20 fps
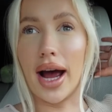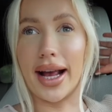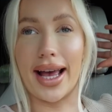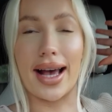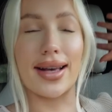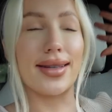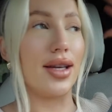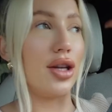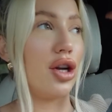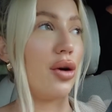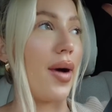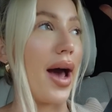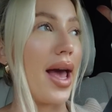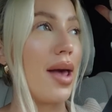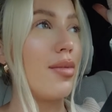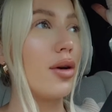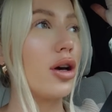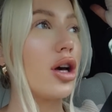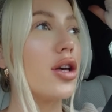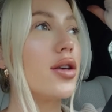I guess, in a
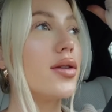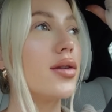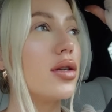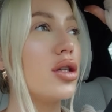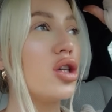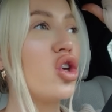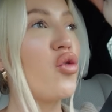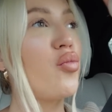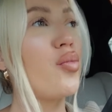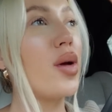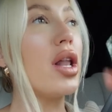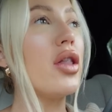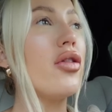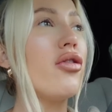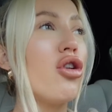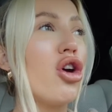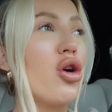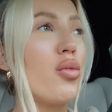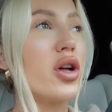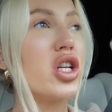way, because you've been
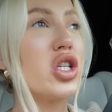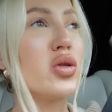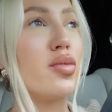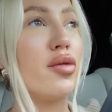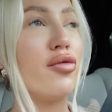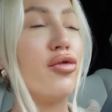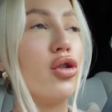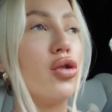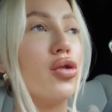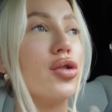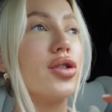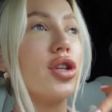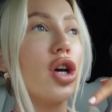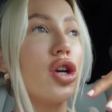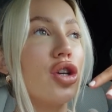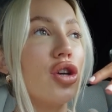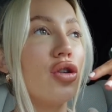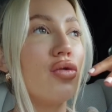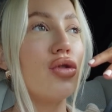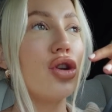through it once before, so
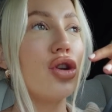you